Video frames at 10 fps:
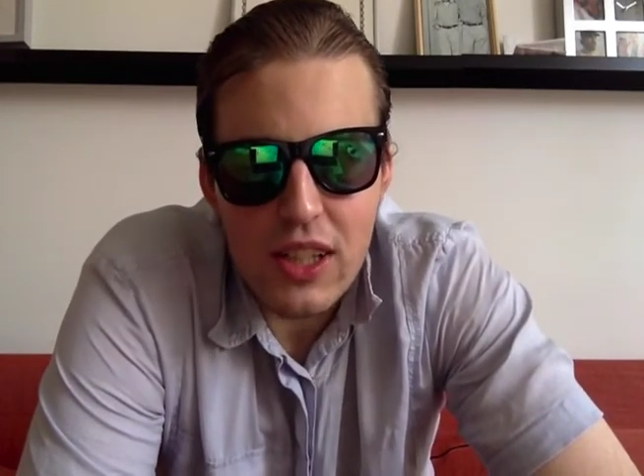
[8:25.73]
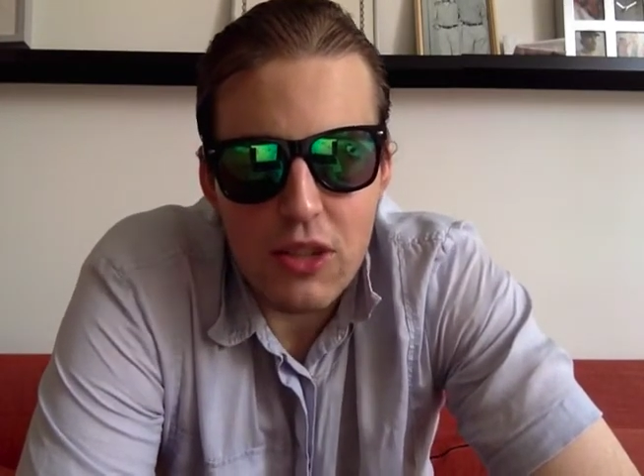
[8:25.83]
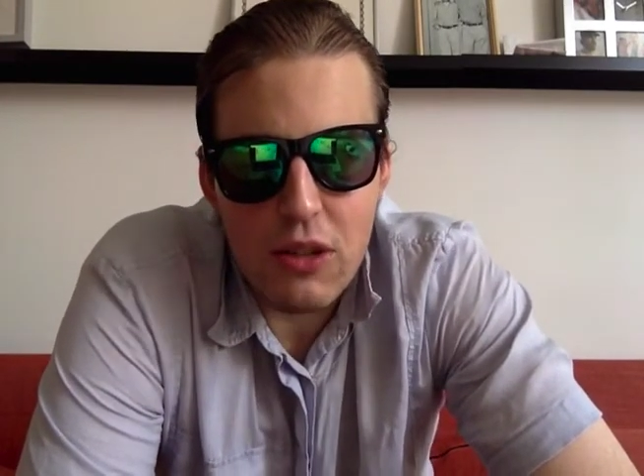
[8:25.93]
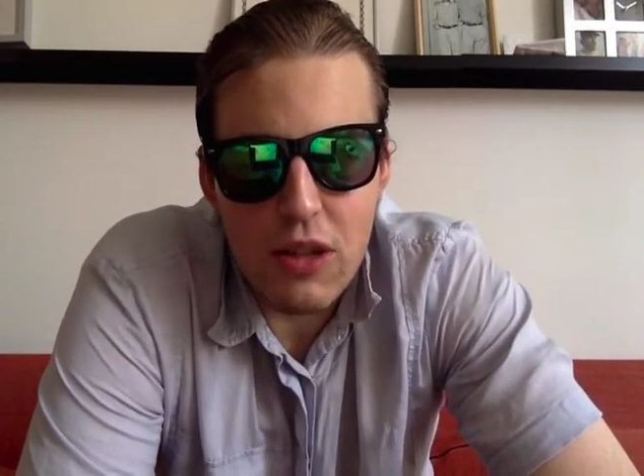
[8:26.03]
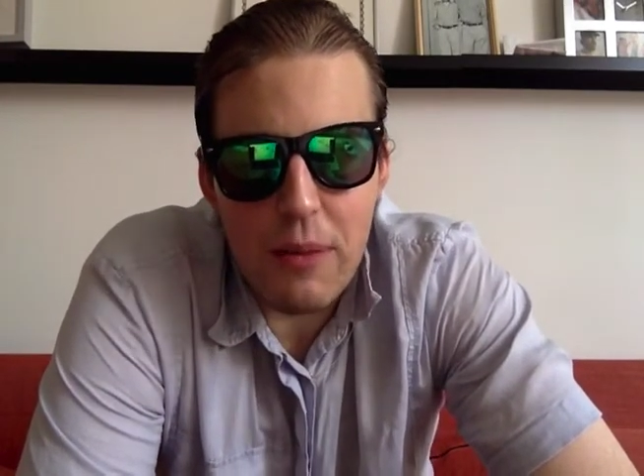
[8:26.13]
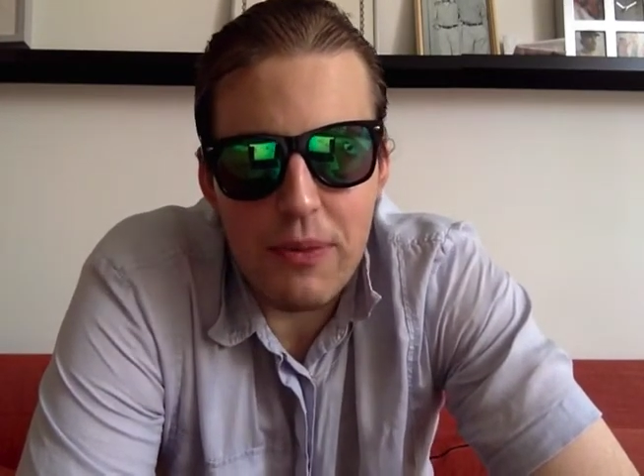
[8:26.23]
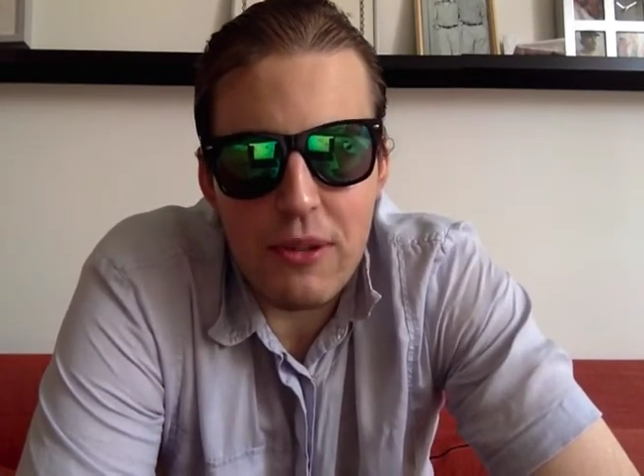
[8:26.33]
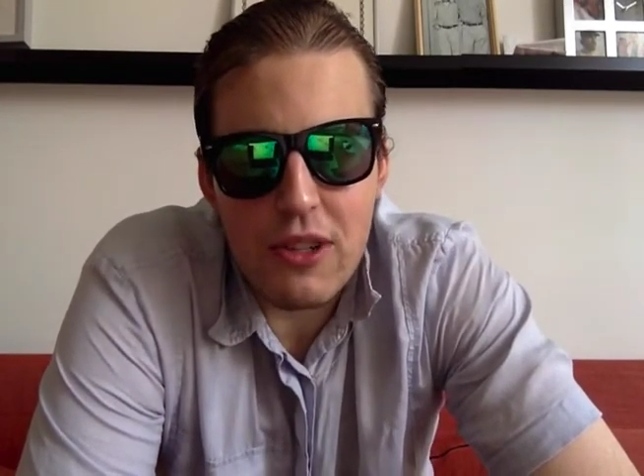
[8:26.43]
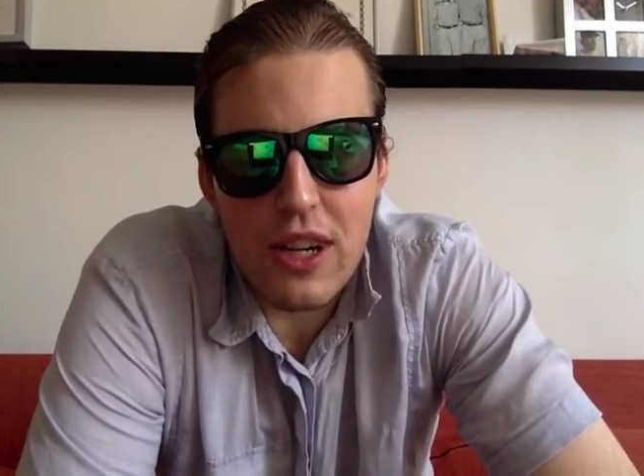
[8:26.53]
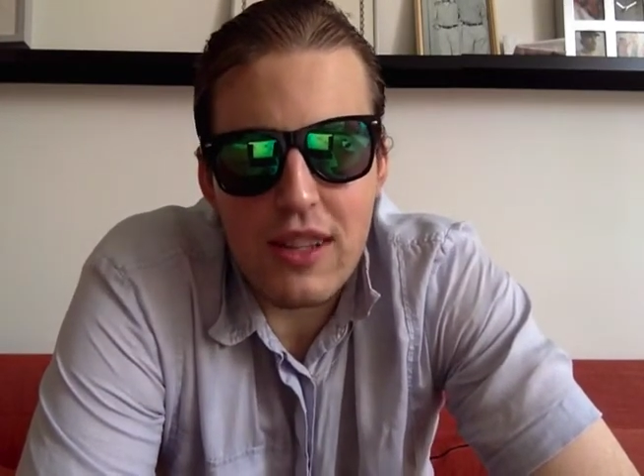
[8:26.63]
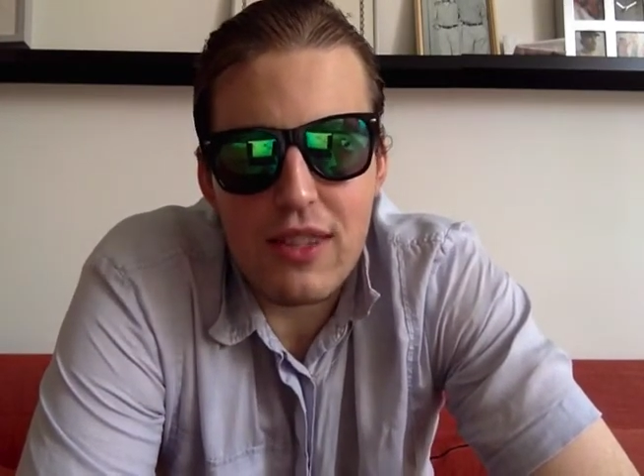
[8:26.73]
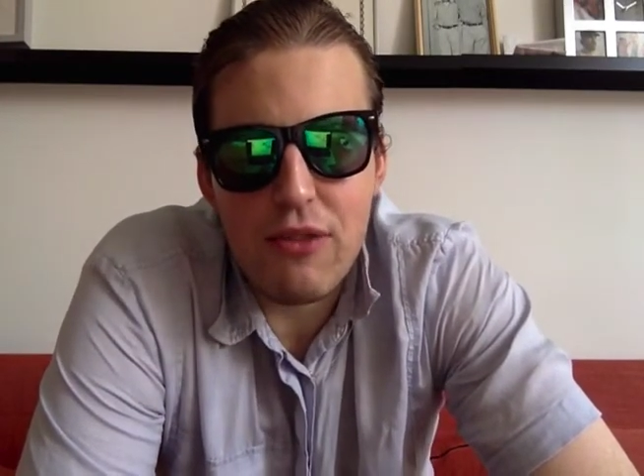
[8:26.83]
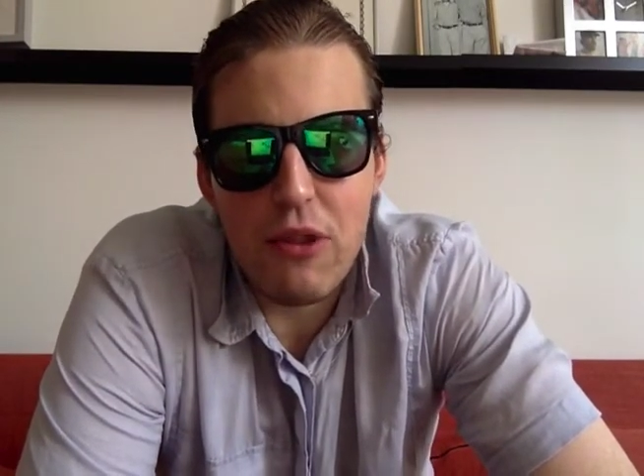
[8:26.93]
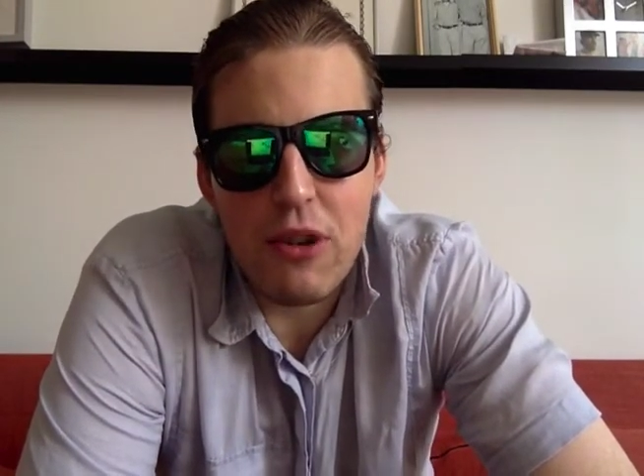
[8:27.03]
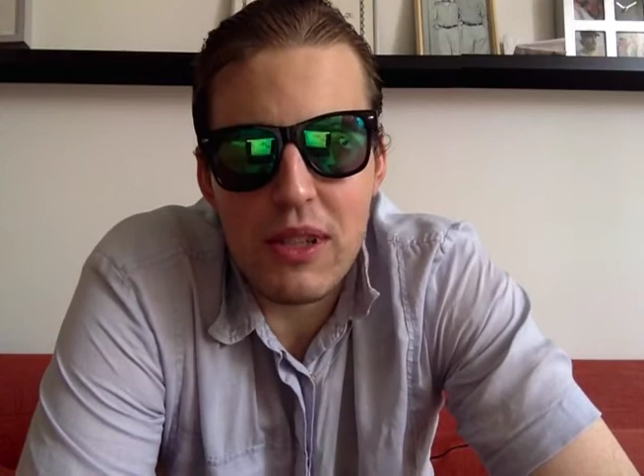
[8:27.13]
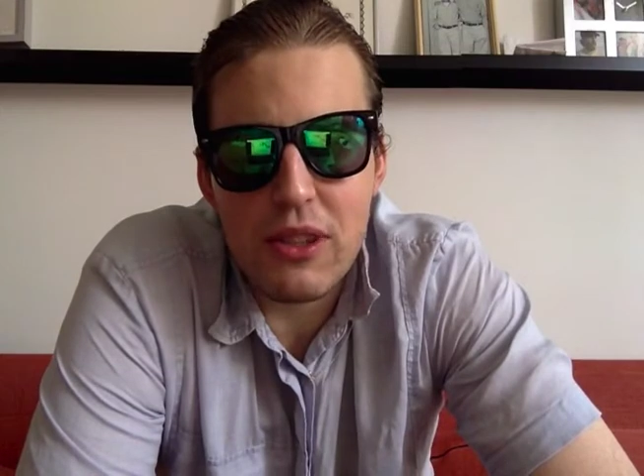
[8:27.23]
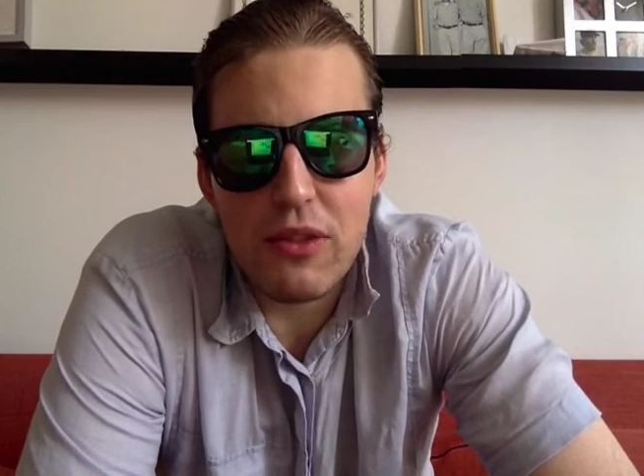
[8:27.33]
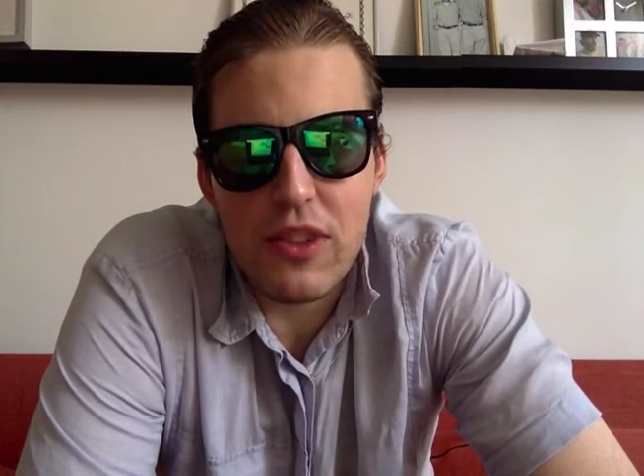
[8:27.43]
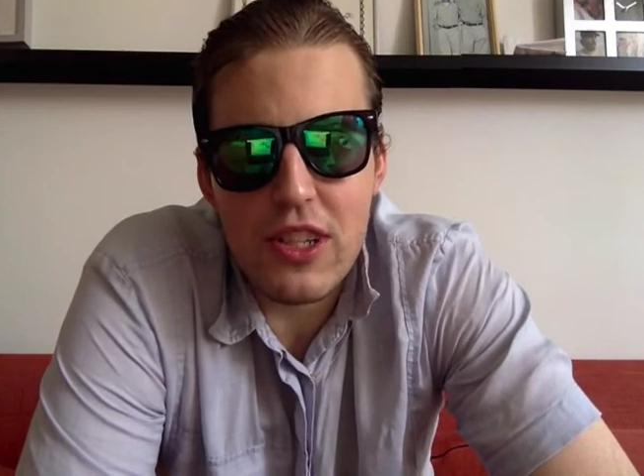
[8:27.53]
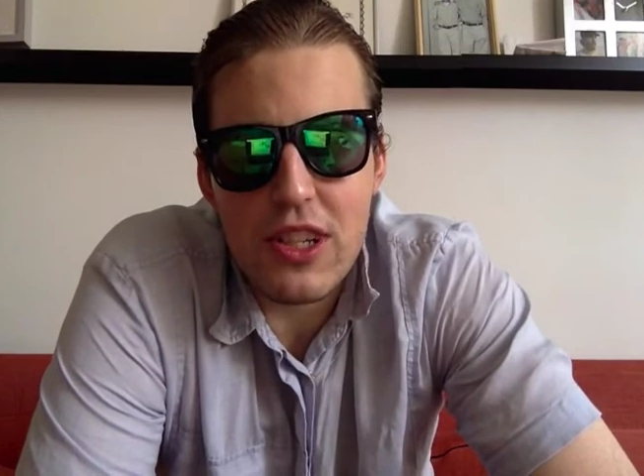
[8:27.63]
to help them transform into
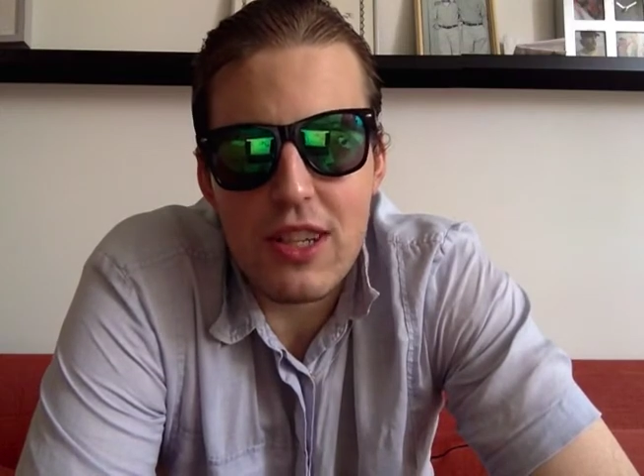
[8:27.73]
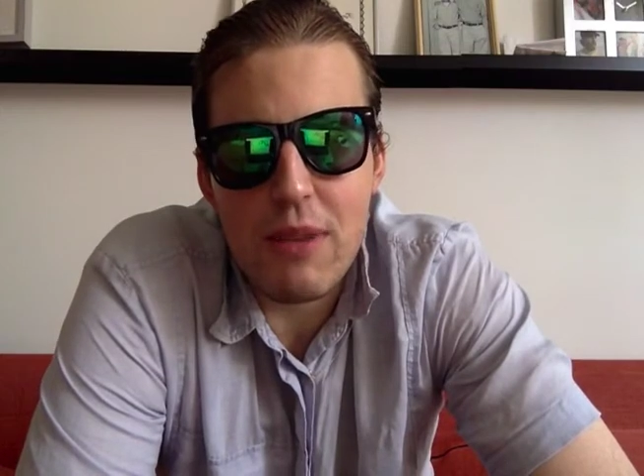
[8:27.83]
fishes,